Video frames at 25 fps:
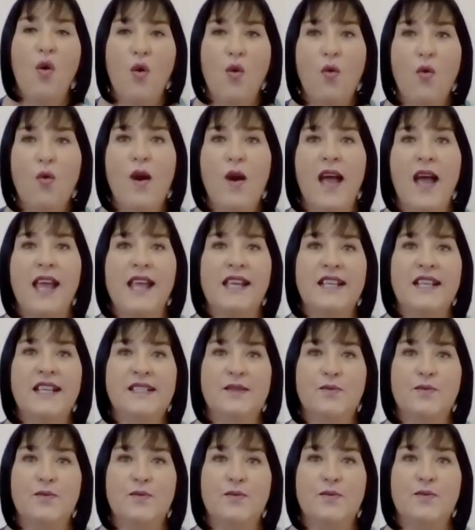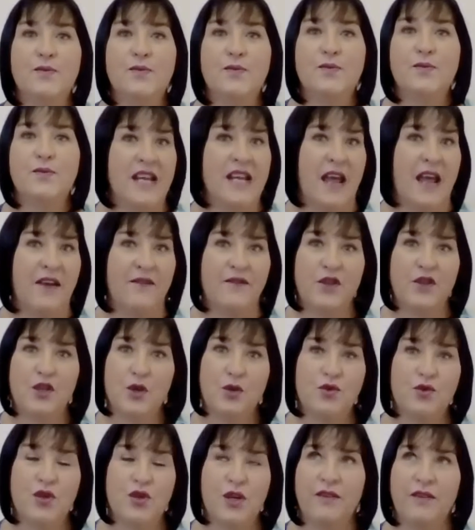always wanted to have
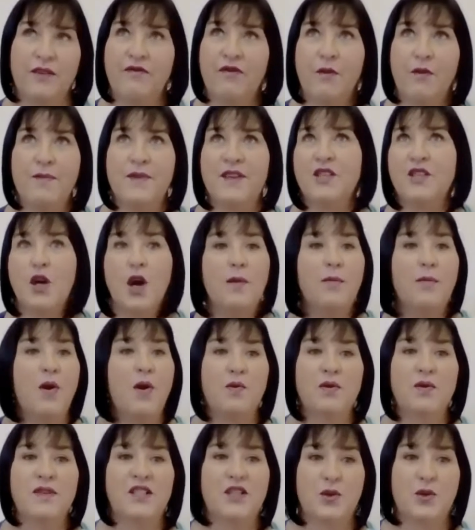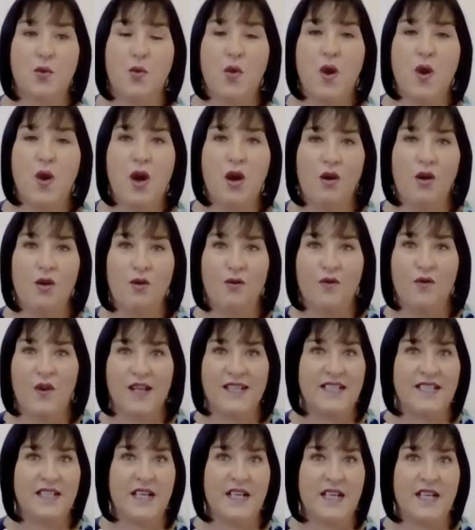children. From the time I was
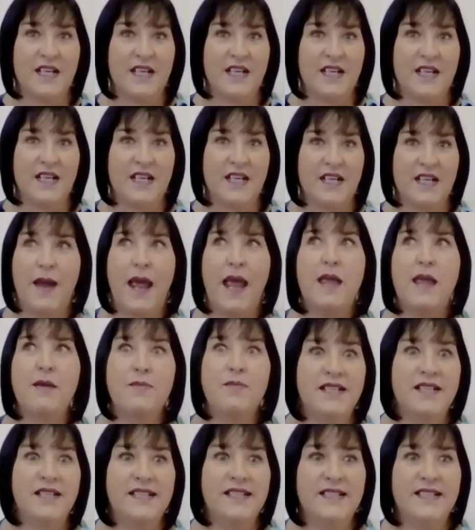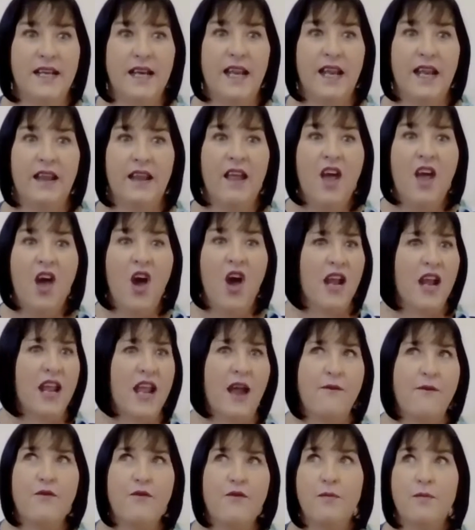12, I started babysitting.
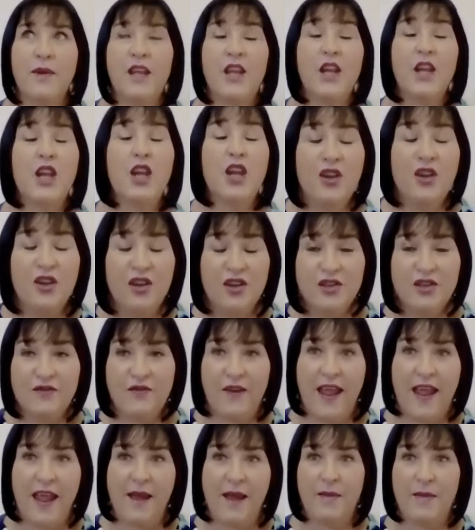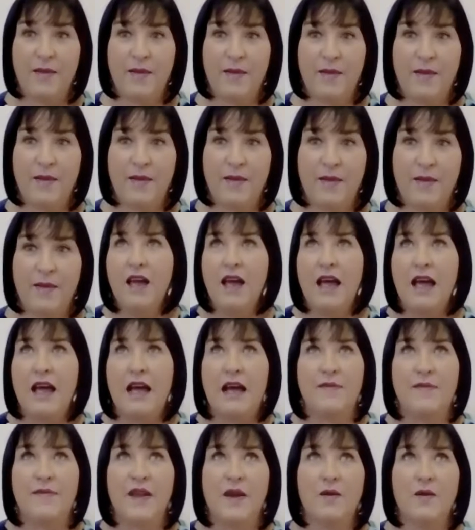I come from a huge family.
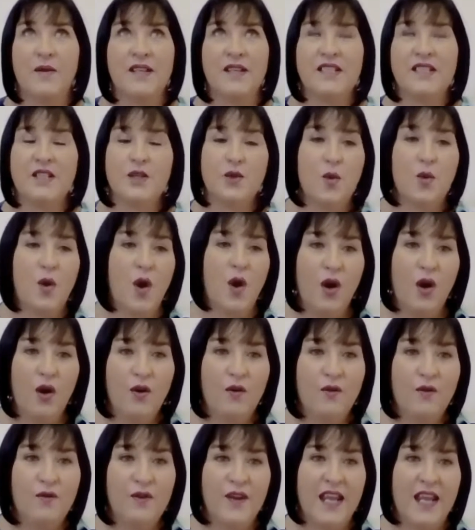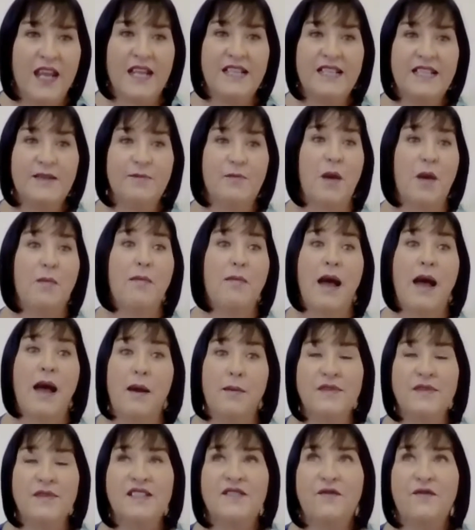There was 12 kids in my
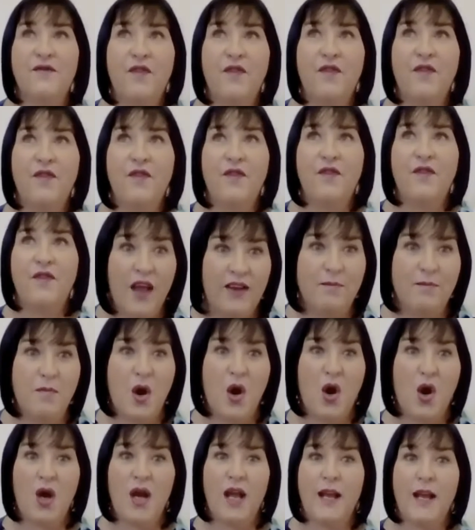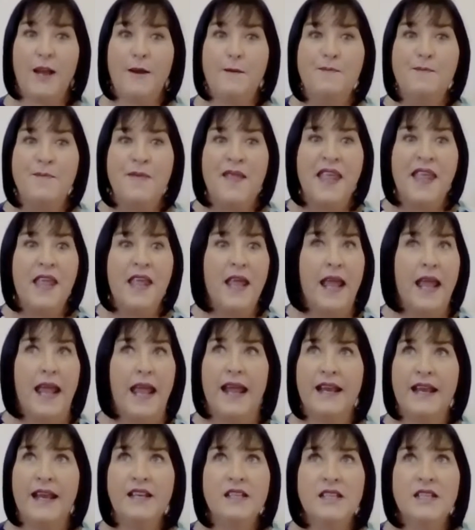mum's, 5 in mine.
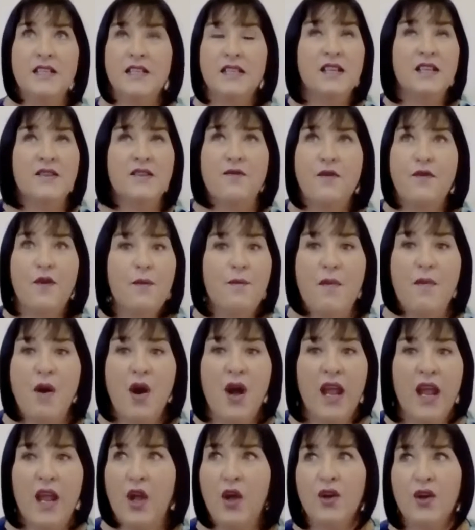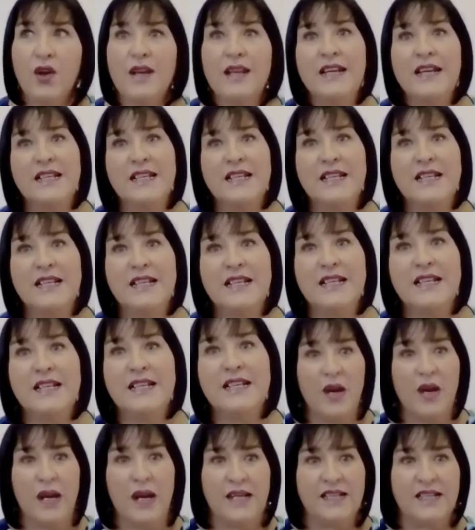And from my earliest
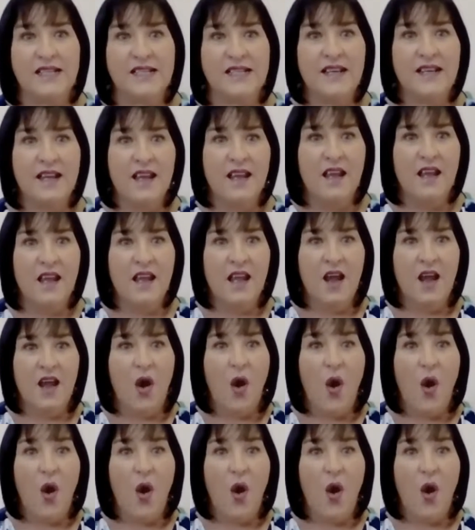memories,